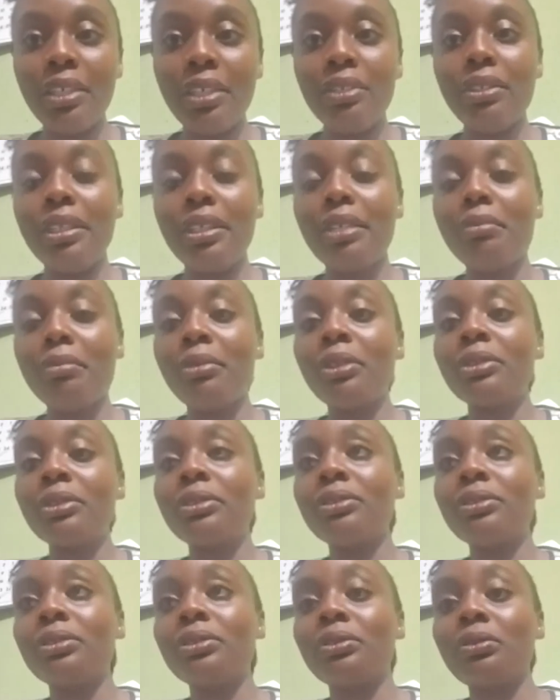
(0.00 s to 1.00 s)
You need
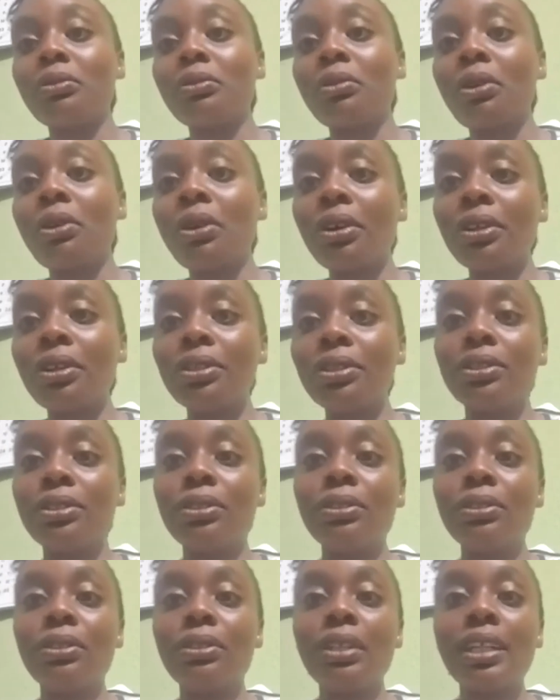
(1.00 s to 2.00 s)
muscles to walk,
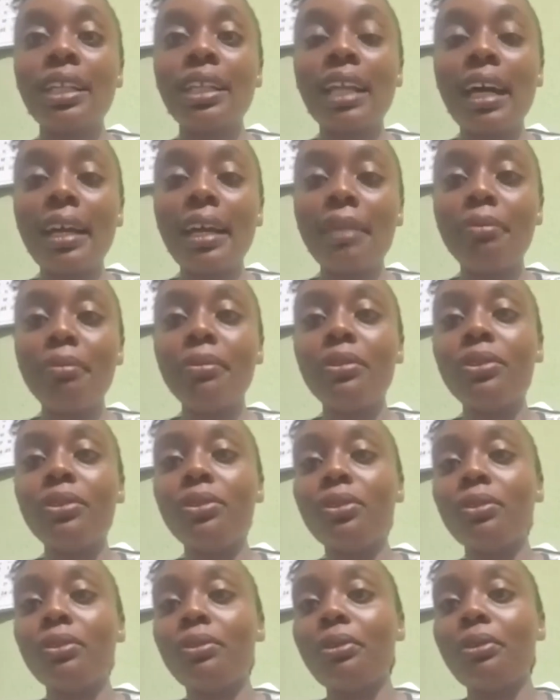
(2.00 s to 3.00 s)
to climb,
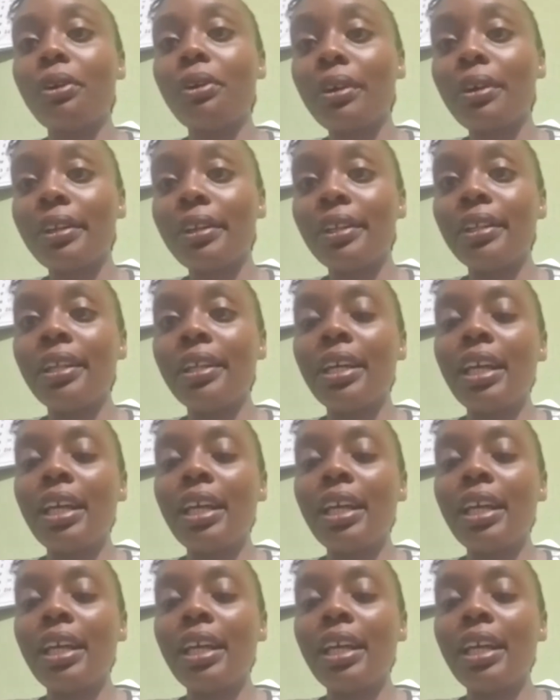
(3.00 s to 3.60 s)
to run.